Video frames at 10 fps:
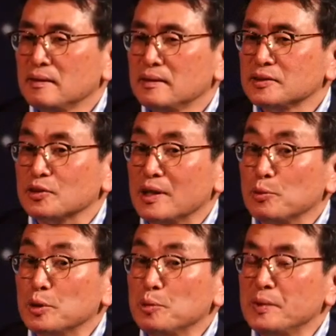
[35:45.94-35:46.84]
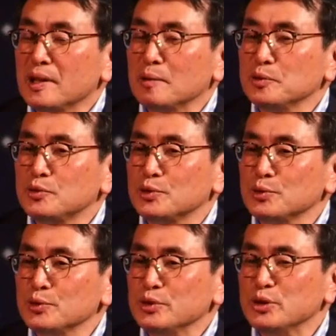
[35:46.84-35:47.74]
So that we'll be able to
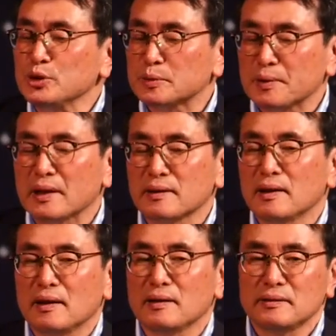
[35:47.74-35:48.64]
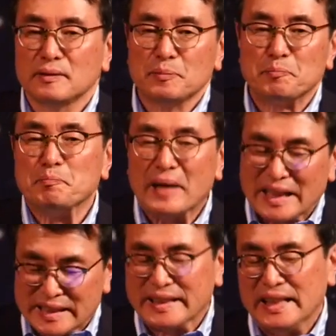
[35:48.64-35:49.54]
use by God
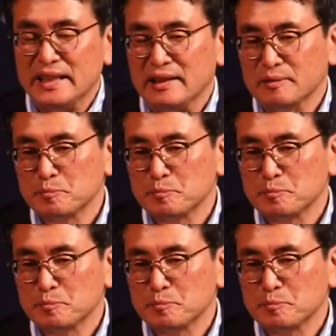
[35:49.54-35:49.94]
mightily.